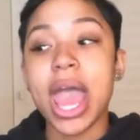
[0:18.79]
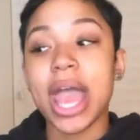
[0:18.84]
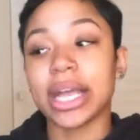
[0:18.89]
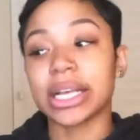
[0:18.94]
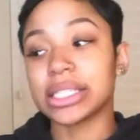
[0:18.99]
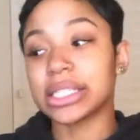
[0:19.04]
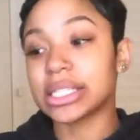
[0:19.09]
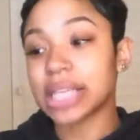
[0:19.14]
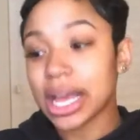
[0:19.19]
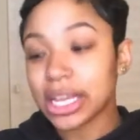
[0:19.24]

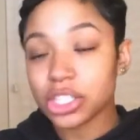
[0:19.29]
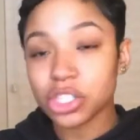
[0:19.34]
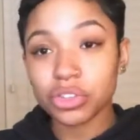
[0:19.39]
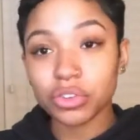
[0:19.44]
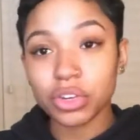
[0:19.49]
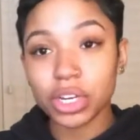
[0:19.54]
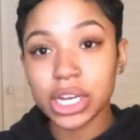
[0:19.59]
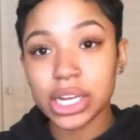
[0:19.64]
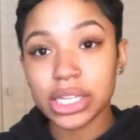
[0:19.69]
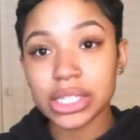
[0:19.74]

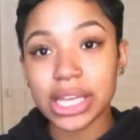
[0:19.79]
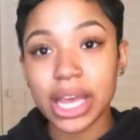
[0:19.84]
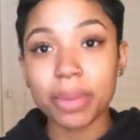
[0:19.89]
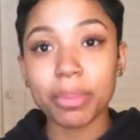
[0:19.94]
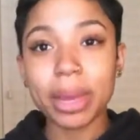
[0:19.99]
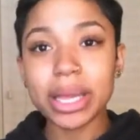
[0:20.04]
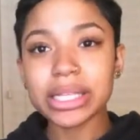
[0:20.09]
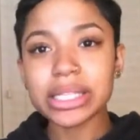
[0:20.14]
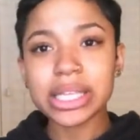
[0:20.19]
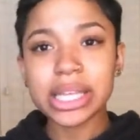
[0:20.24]
accessories,
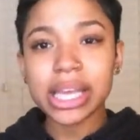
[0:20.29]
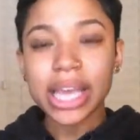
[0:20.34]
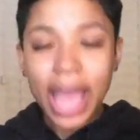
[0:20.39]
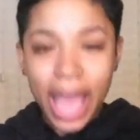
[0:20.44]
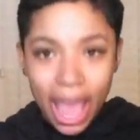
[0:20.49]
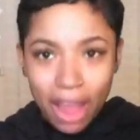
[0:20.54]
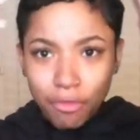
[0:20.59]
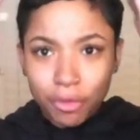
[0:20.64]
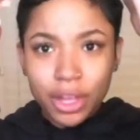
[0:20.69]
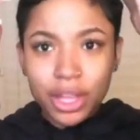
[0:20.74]
like basically
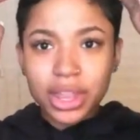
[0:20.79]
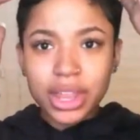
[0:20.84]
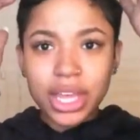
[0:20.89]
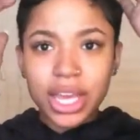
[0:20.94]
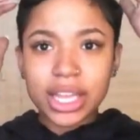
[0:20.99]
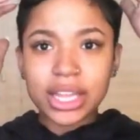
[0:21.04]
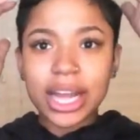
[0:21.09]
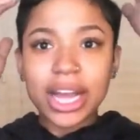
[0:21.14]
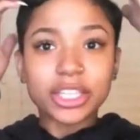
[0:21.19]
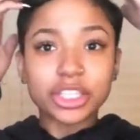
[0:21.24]

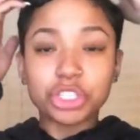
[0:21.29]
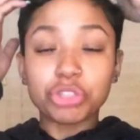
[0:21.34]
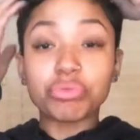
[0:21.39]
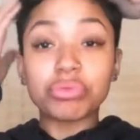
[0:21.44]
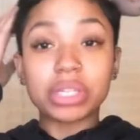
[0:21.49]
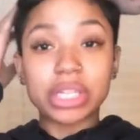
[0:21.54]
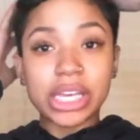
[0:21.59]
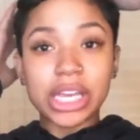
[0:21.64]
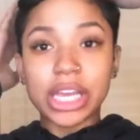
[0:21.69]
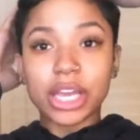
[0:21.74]
everything that you
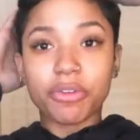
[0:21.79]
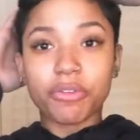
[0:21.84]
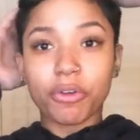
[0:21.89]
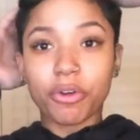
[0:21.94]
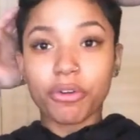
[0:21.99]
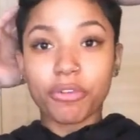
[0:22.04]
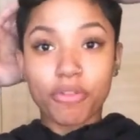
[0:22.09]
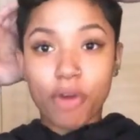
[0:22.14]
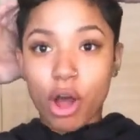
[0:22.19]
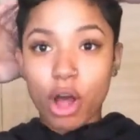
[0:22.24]
need
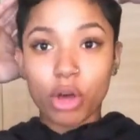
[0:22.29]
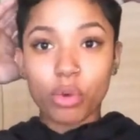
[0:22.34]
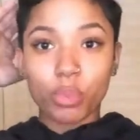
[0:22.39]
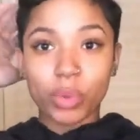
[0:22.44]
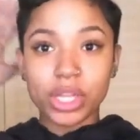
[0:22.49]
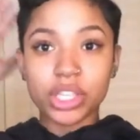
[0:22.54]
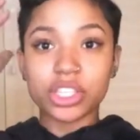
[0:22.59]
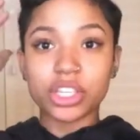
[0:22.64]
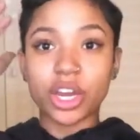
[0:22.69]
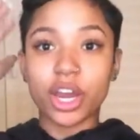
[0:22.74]
for fall and
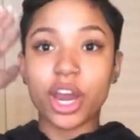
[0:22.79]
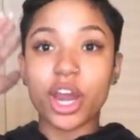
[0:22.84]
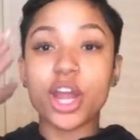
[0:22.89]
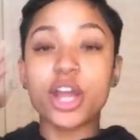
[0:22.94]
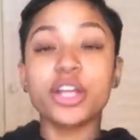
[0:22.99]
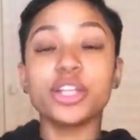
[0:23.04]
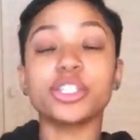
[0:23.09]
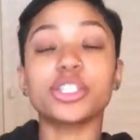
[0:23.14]
winter.